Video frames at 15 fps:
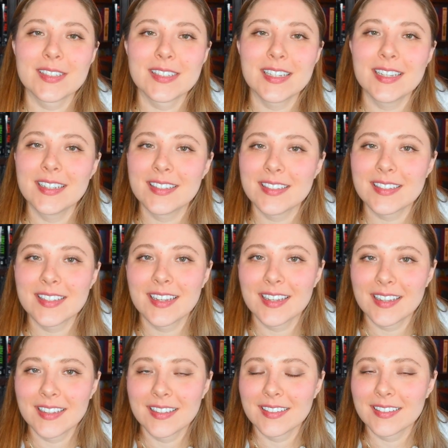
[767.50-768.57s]
sees
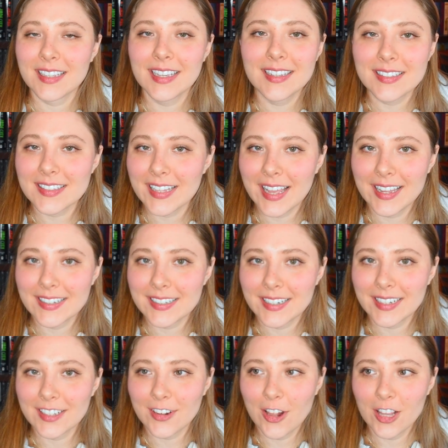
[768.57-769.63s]
King's
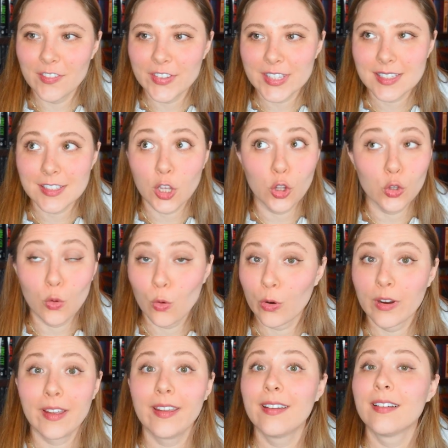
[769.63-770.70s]
Landing and all of its
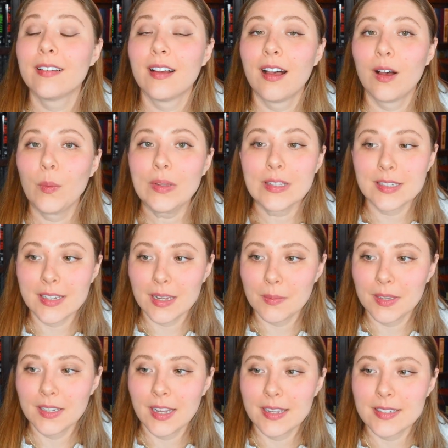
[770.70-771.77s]
glory with
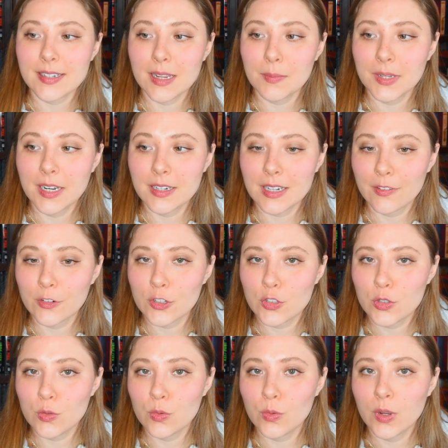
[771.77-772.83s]
Daemon, and Daemon endeavors
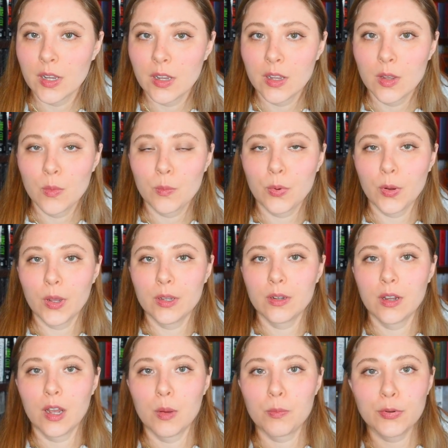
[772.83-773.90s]
to put
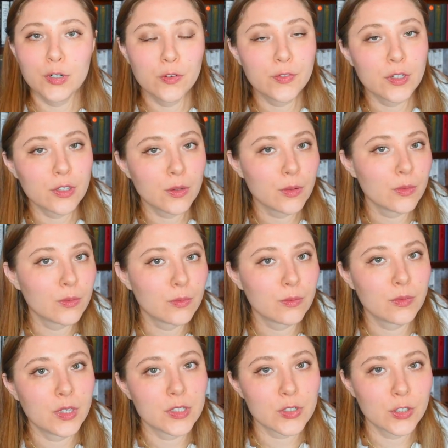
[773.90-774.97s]
proof to
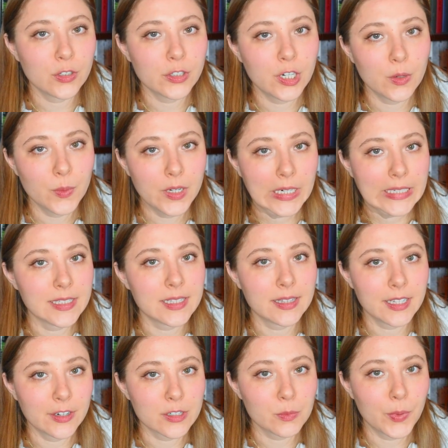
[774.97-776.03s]
his earlier words that
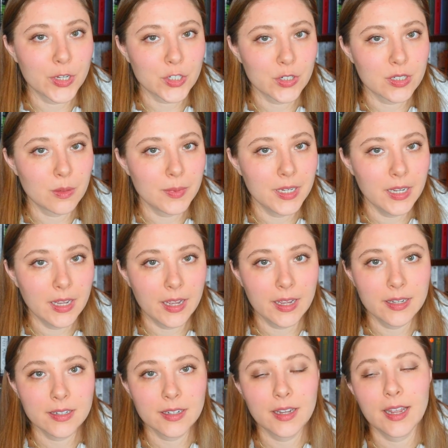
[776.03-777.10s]
there is pleasure to be
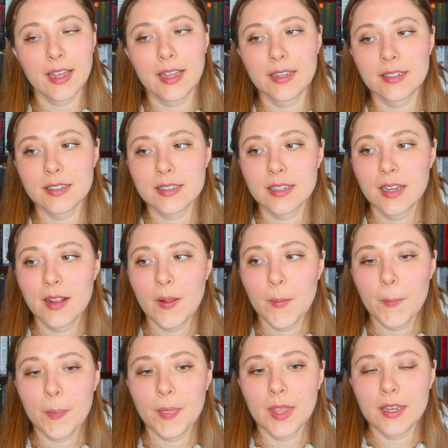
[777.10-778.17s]
had, and
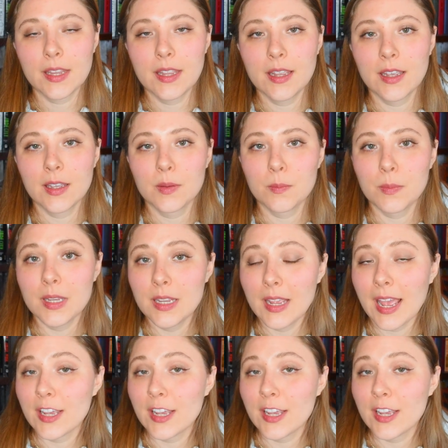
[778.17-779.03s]
that he can be